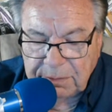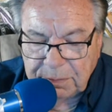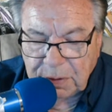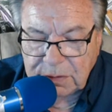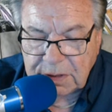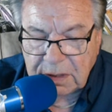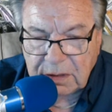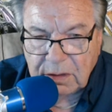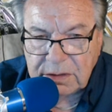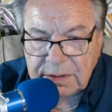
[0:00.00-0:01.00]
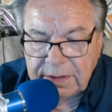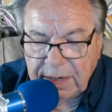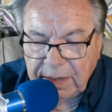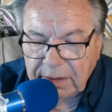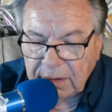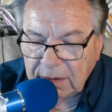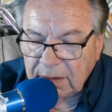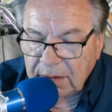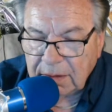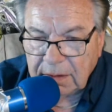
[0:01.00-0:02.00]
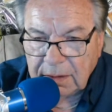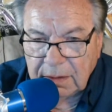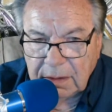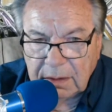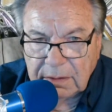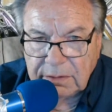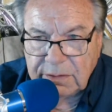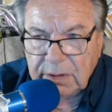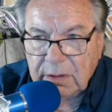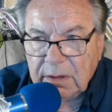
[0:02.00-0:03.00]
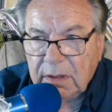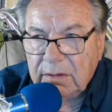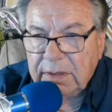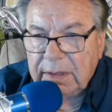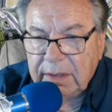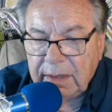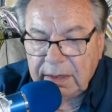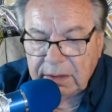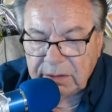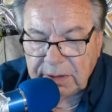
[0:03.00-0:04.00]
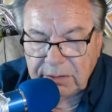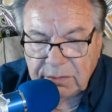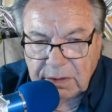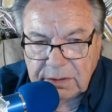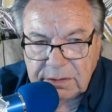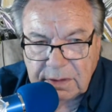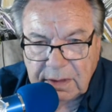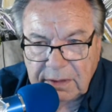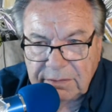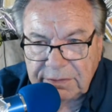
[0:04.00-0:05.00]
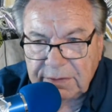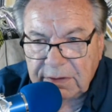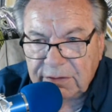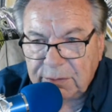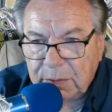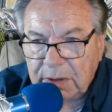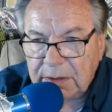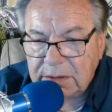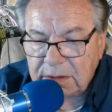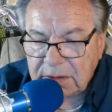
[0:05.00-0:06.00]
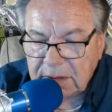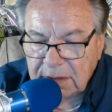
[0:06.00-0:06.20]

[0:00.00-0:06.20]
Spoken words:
pro stock cars today still only get 8 or 10 runs out of a set of springs.